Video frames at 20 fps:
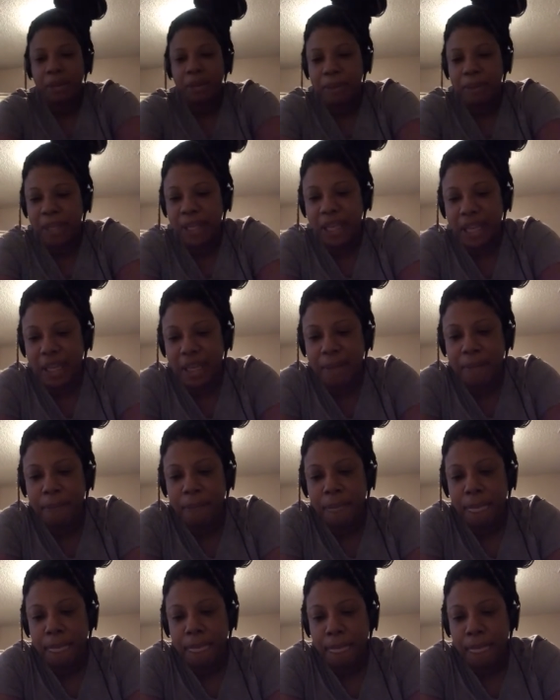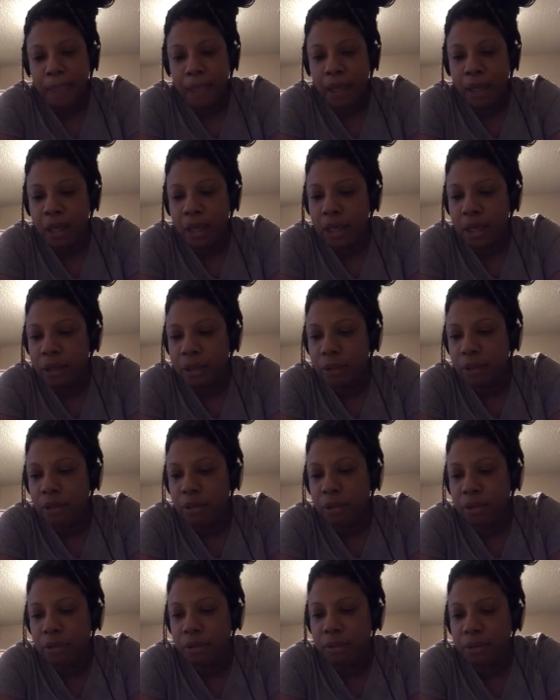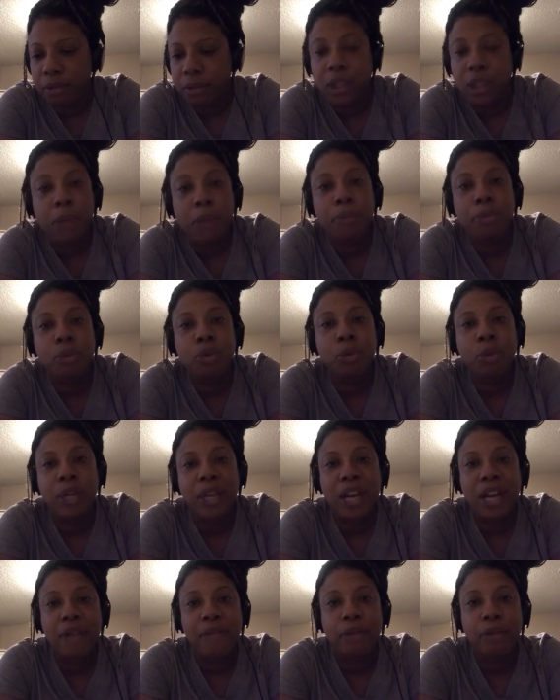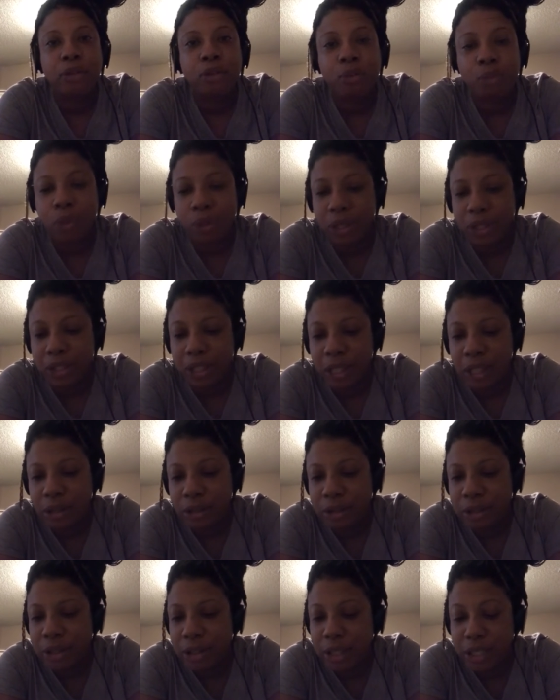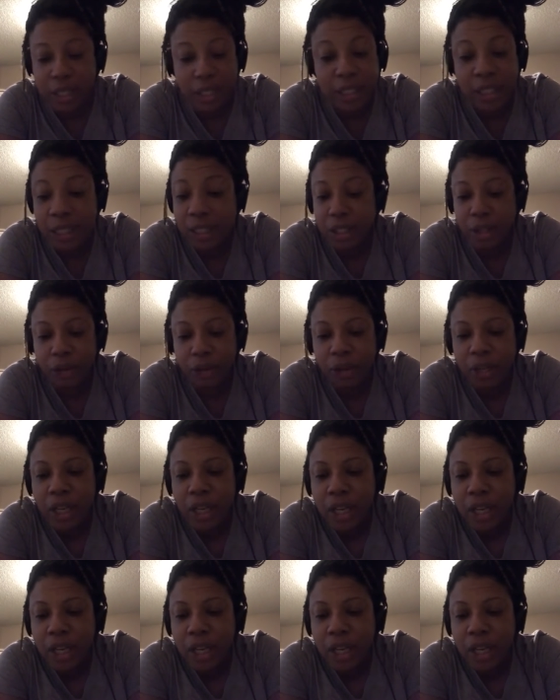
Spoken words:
and begin. Psalms 29 verse 1 talks, it says here,